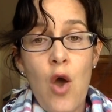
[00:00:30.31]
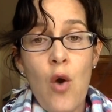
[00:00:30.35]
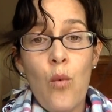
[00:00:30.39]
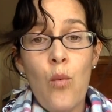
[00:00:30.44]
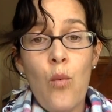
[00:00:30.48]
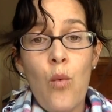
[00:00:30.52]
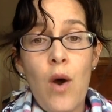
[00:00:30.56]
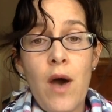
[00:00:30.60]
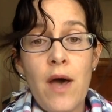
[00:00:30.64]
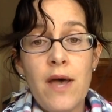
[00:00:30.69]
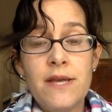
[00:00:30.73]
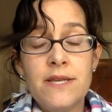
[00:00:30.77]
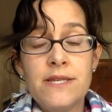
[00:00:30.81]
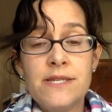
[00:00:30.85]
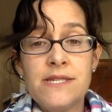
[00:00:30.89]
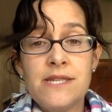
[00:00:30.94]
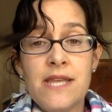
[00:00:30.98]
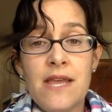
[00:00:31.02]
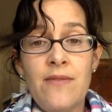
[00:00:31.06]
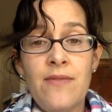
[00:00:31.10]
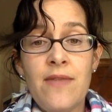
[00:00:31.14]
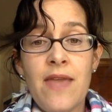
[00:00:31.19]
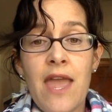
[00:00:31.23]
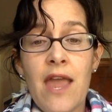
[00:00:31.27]
was
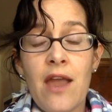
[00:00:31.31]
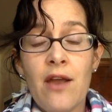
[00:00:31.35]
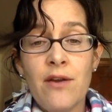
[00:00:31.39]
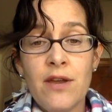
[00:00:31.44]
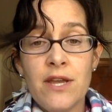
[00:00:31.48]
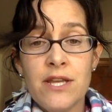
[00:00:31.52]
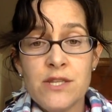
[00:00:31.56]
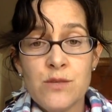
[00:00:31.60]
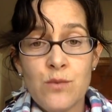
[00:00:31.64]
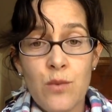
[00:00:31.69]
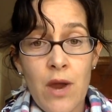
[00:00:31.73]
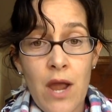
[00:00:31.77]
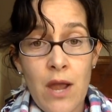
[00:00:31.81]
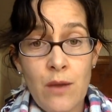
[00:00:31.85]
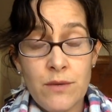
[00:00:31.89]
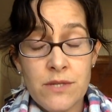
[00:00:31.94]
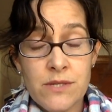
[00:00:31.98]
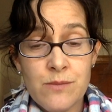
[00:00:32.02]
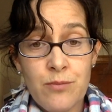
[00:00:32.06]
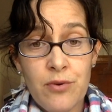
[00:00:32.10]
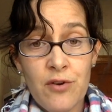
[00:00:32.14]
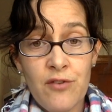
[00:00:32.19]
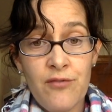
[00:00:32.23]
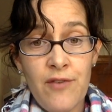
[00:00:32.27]
in the areas where I
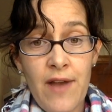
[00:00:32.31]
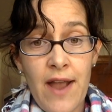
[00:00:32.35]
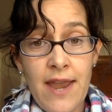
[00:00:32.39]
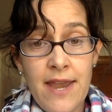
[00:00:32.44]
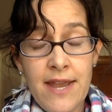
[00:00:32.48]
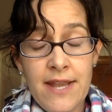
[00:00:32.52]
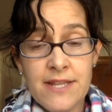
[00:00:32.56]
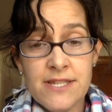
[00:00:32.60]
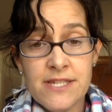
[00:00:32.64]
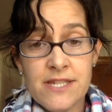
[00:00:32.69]
was providing